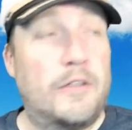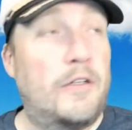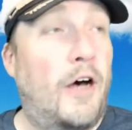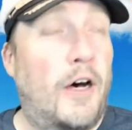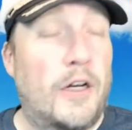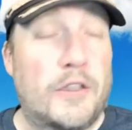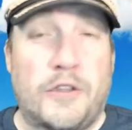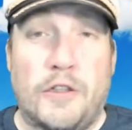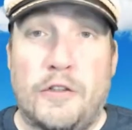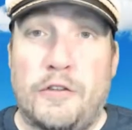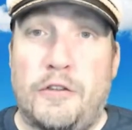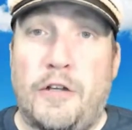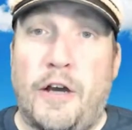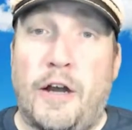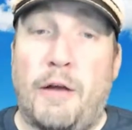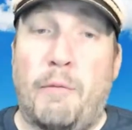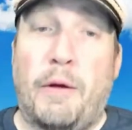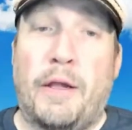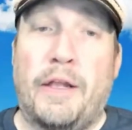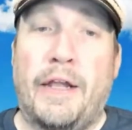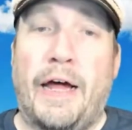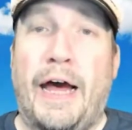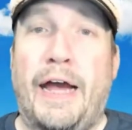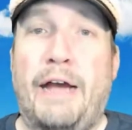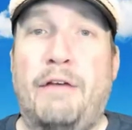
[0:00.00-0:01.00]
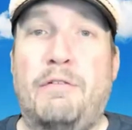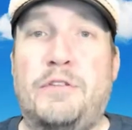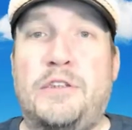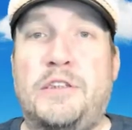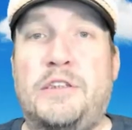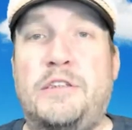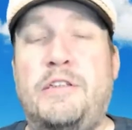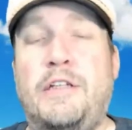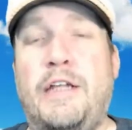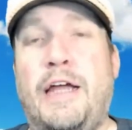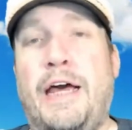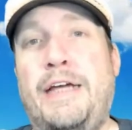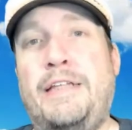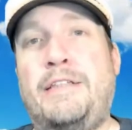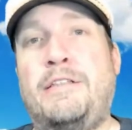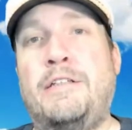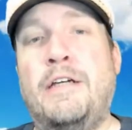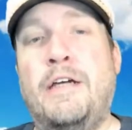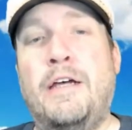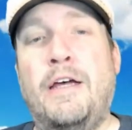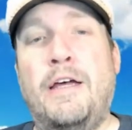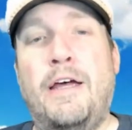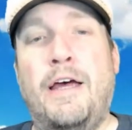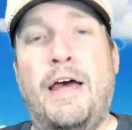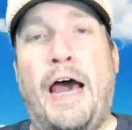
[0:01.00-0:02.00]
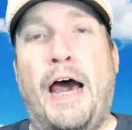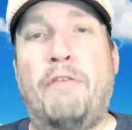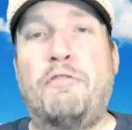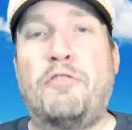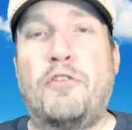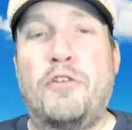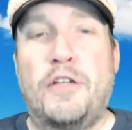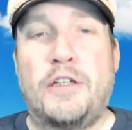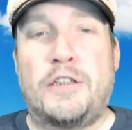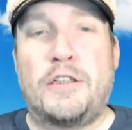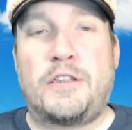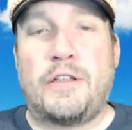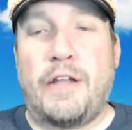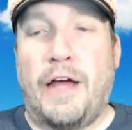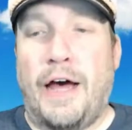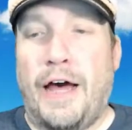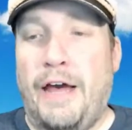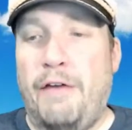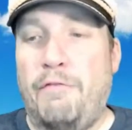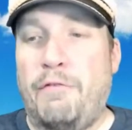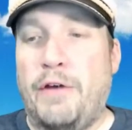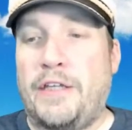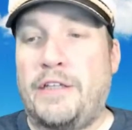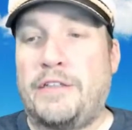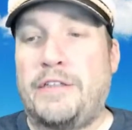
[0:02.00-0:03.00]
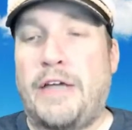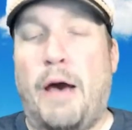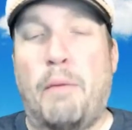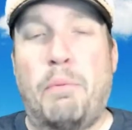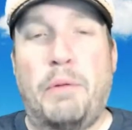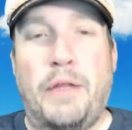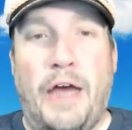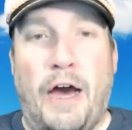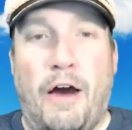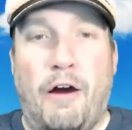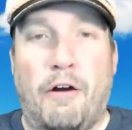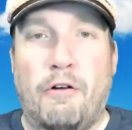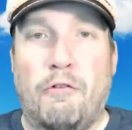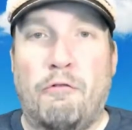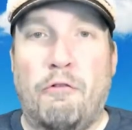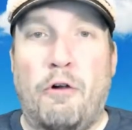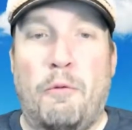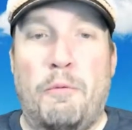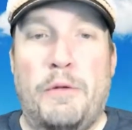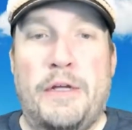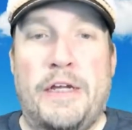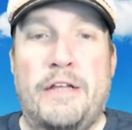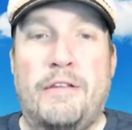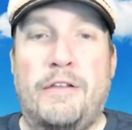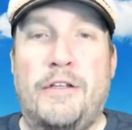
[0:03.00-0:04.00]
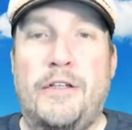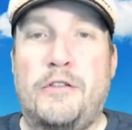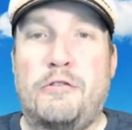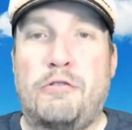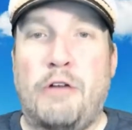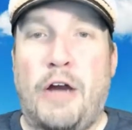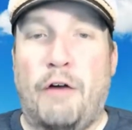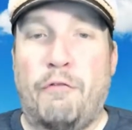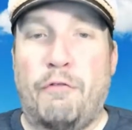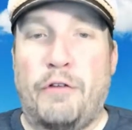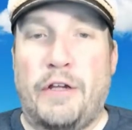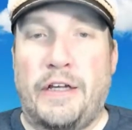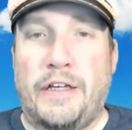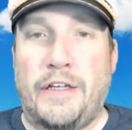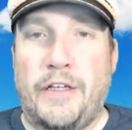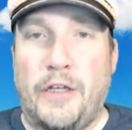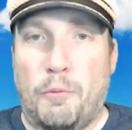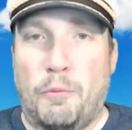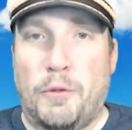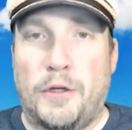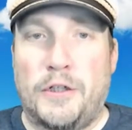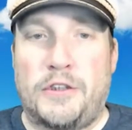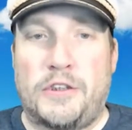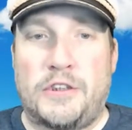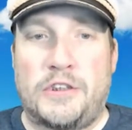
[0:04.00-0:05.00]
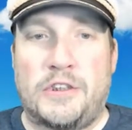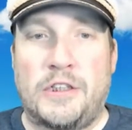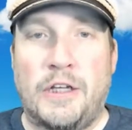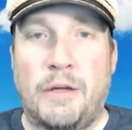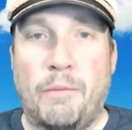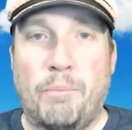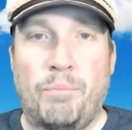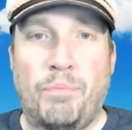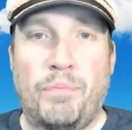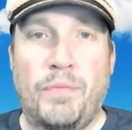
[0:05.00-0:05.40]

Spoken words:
Also talking about lives tonight. After this live, at the top of the hour, will be the Traveling Gilberts.